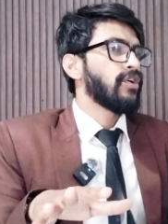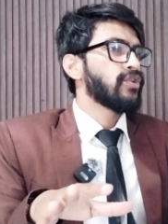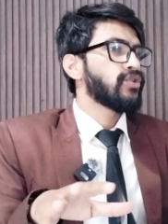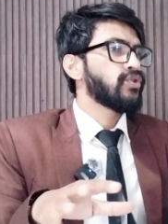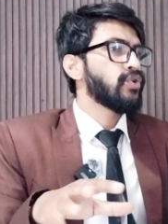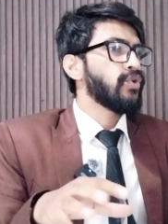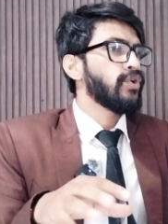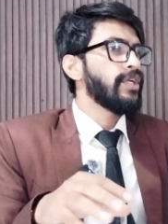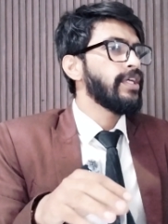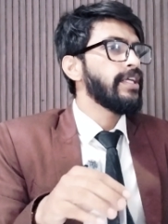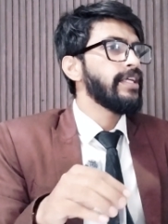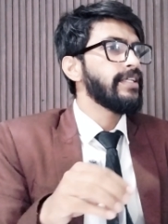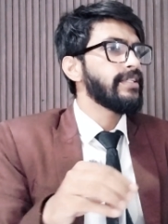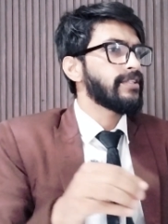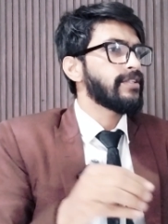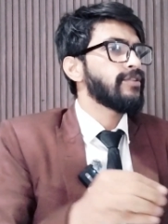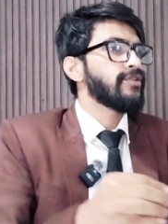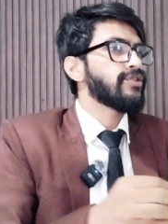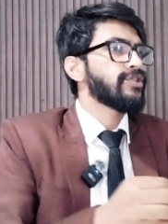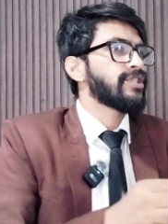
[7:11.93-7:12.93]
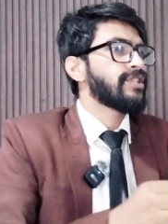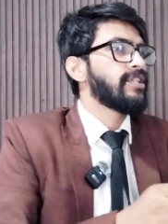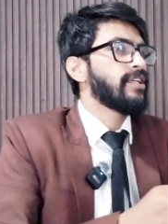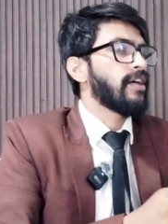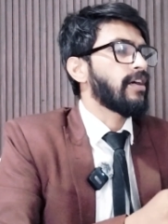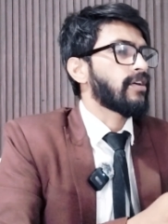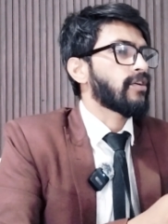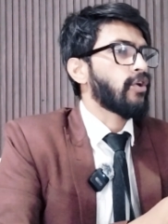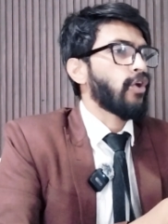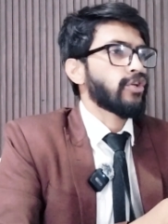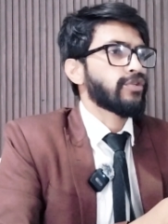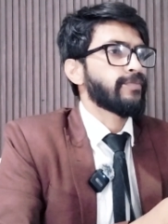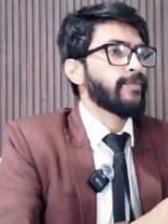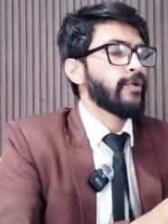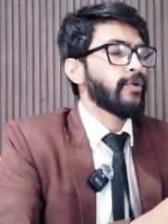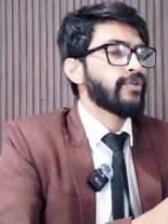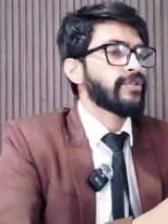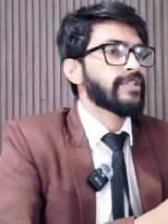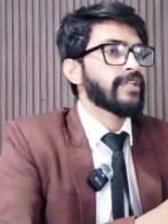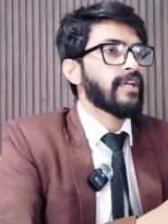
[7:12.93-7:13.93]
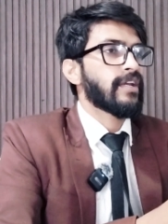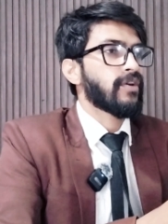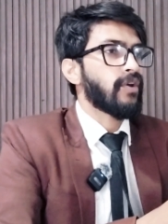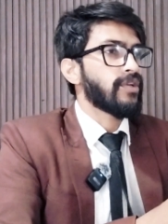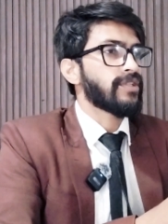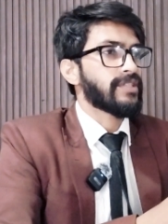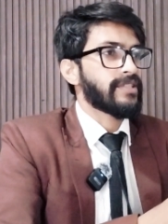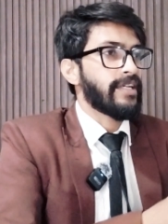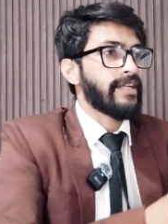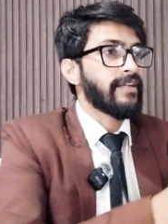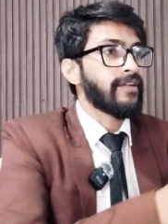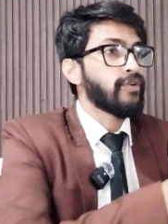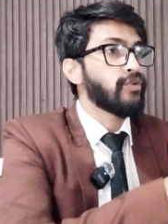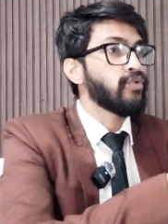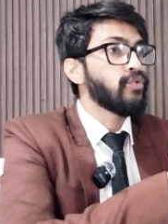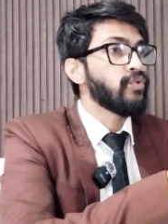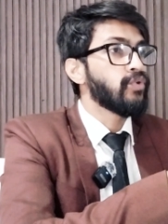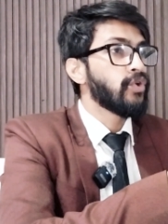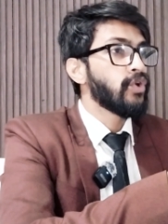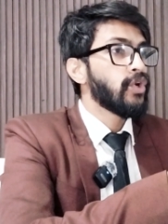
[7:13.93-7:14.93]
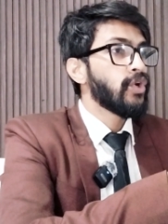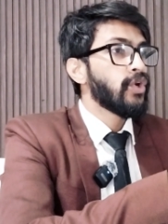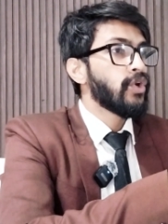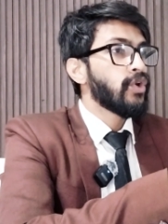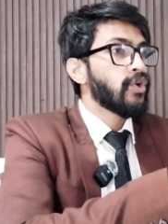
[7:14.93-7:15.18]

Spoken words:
So he introduced the cosmological constant to